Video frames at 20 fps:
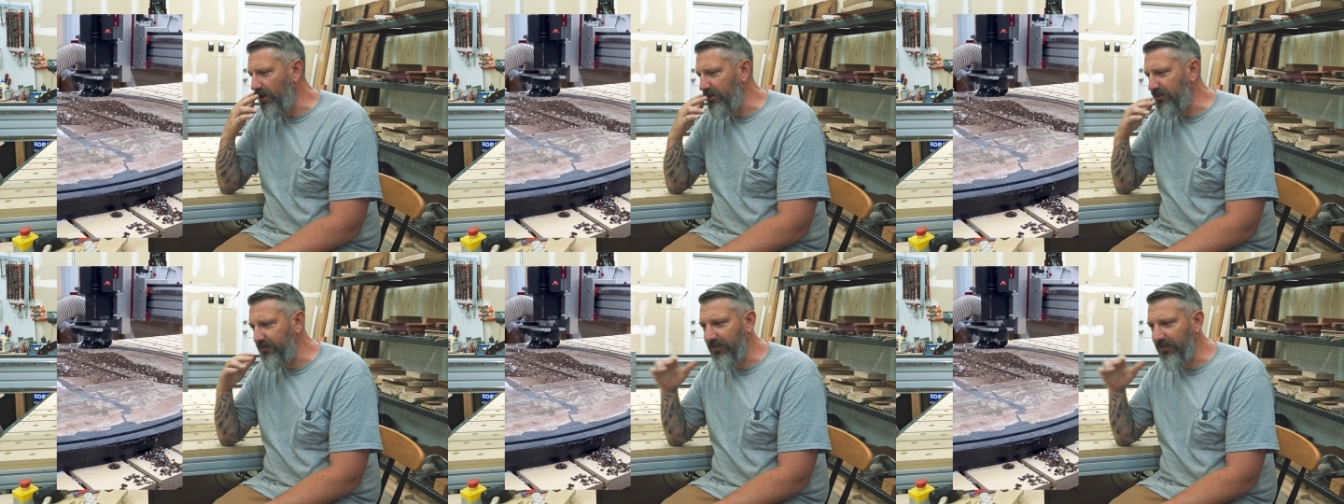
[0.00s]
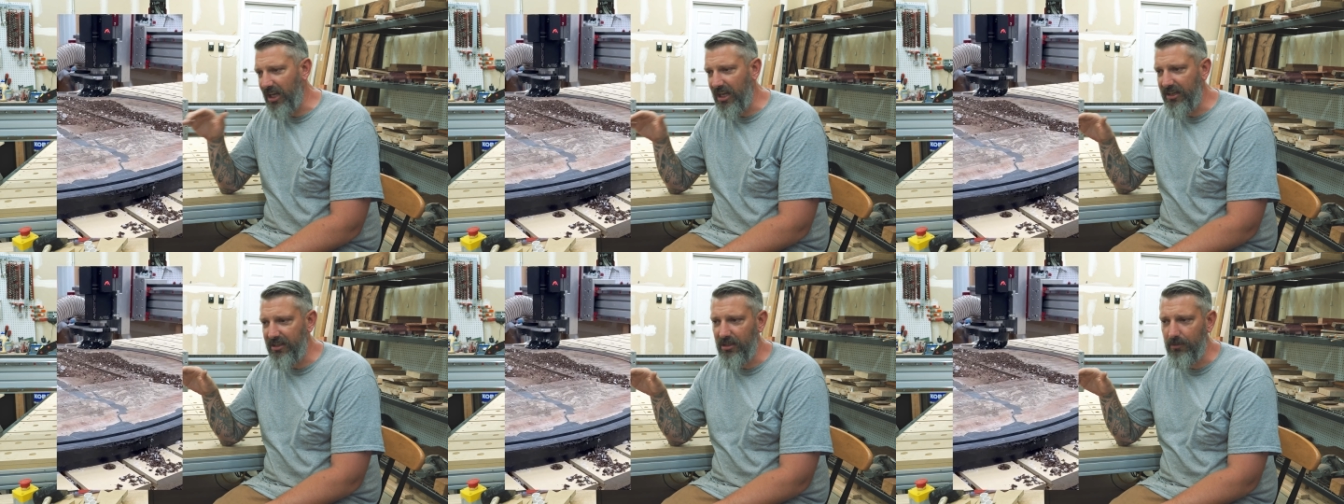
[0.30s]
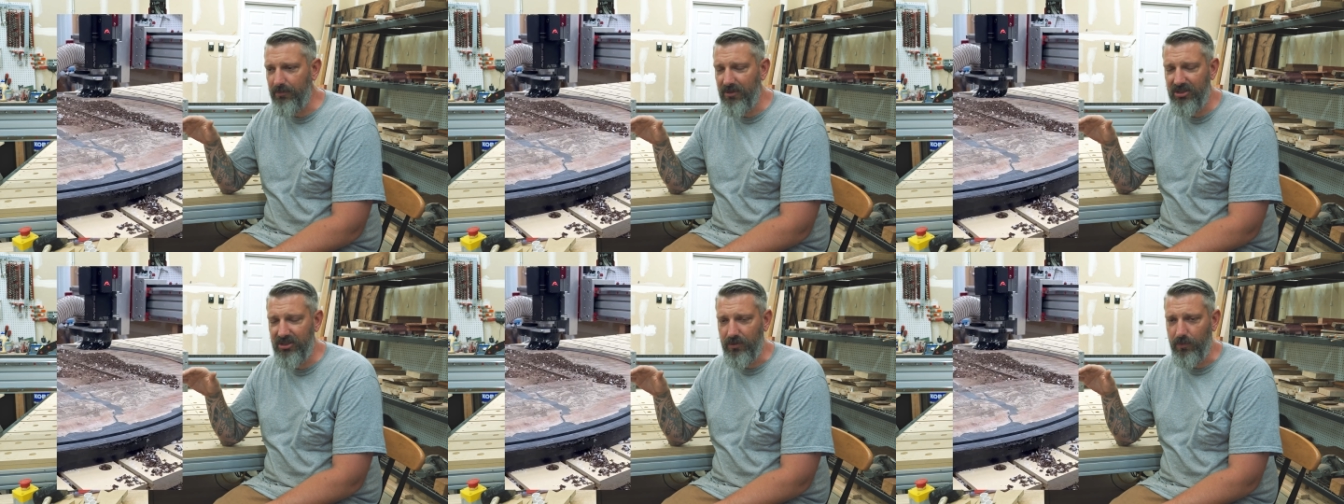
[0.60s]
I was flattening
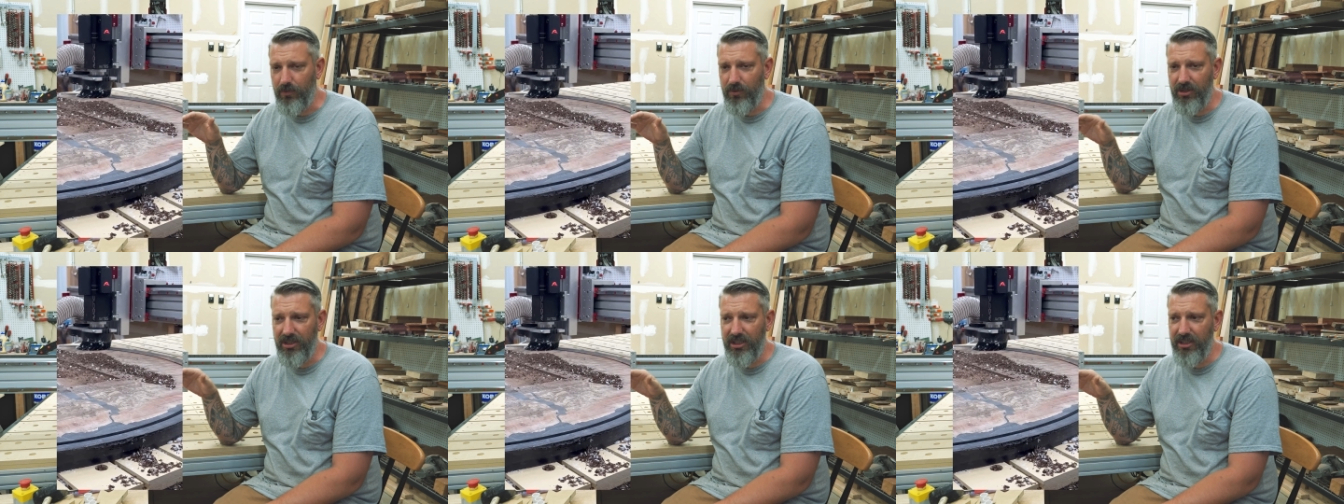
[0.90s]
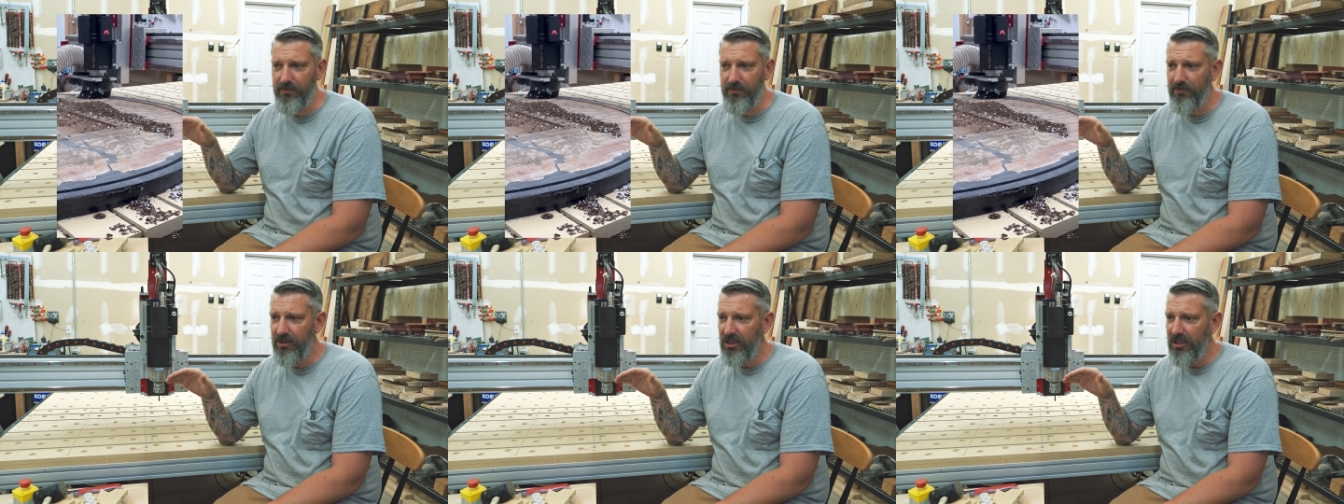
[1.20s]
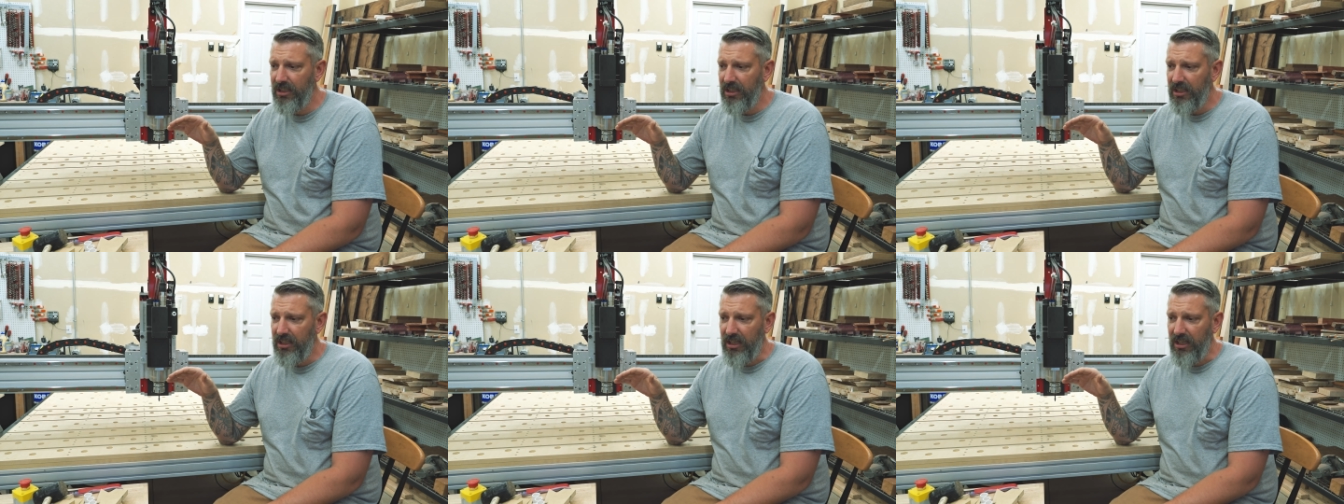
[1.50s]
a bunch of wood
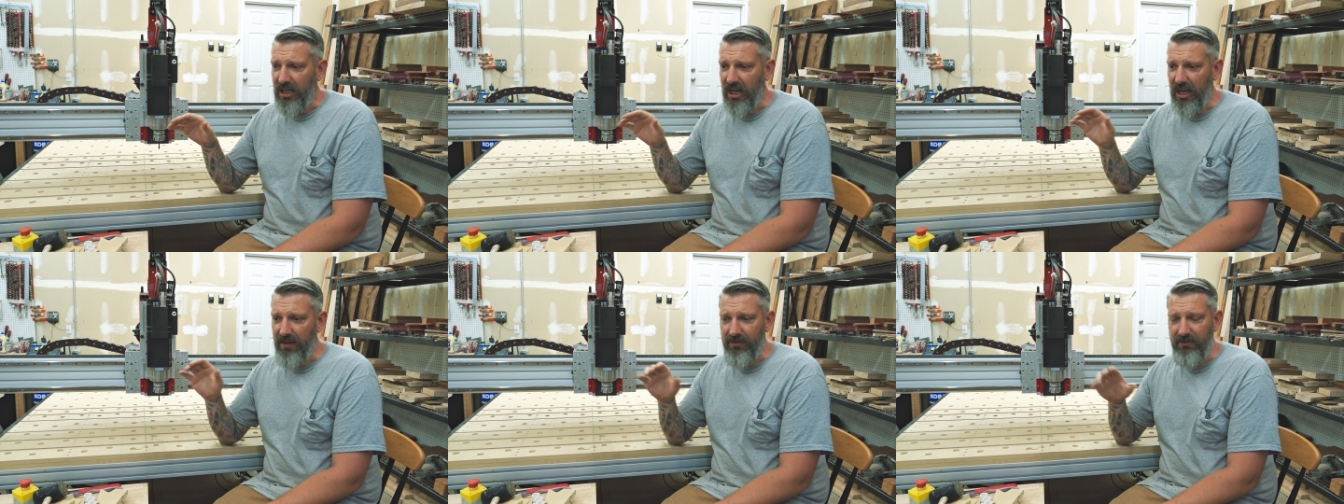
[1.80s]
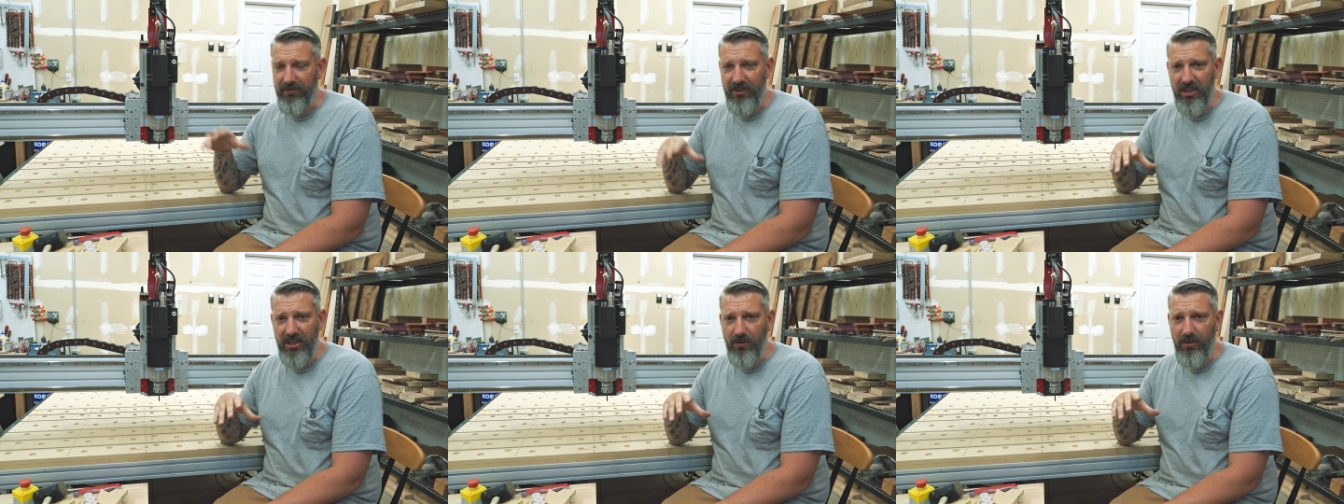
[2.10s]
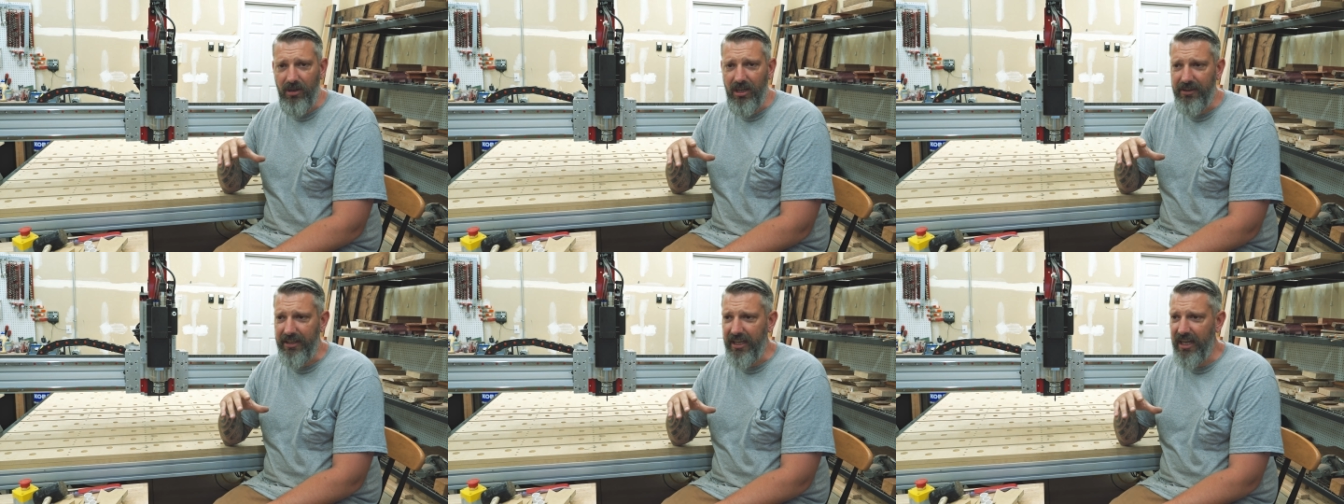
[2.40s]
I have a video
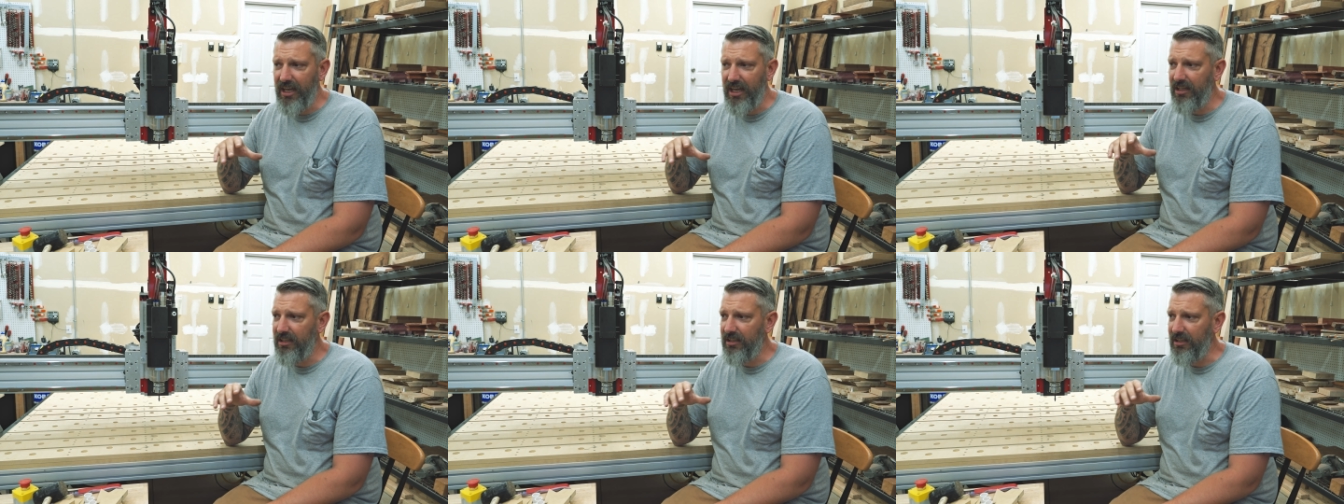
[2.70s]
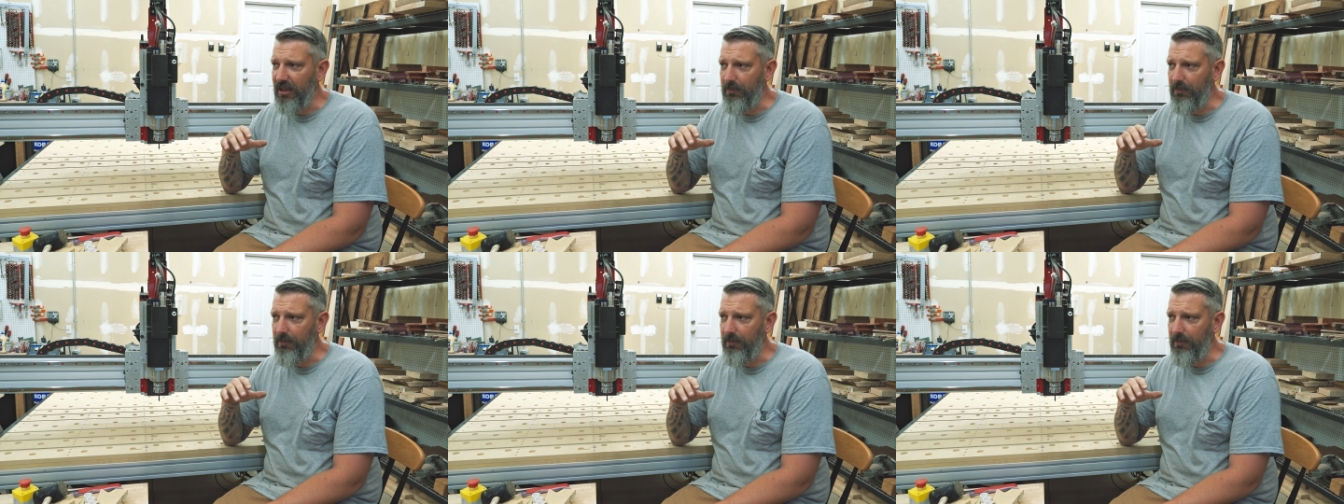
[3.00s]
on that.